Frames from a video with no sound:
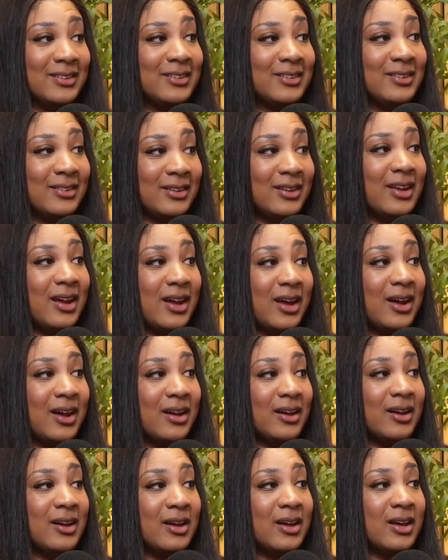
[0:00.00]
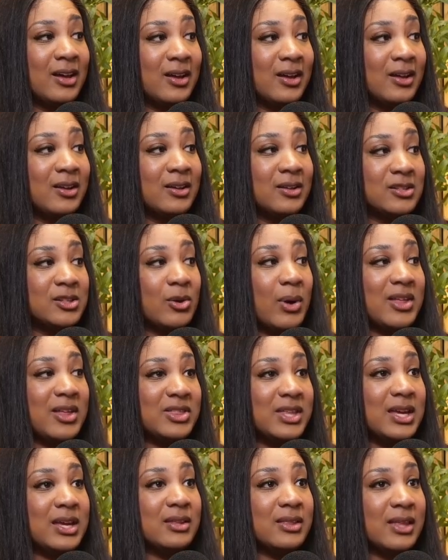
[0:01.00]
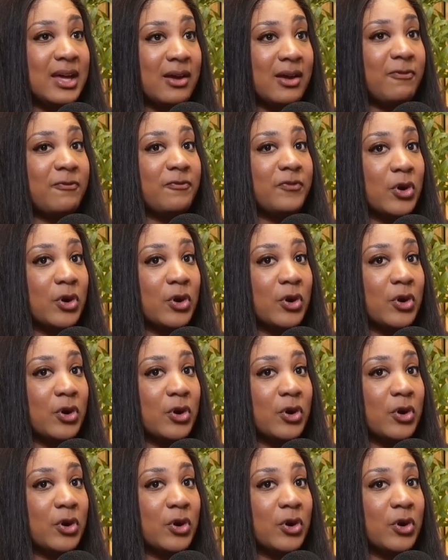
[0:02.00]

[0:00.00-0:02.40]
Yeah. So I think that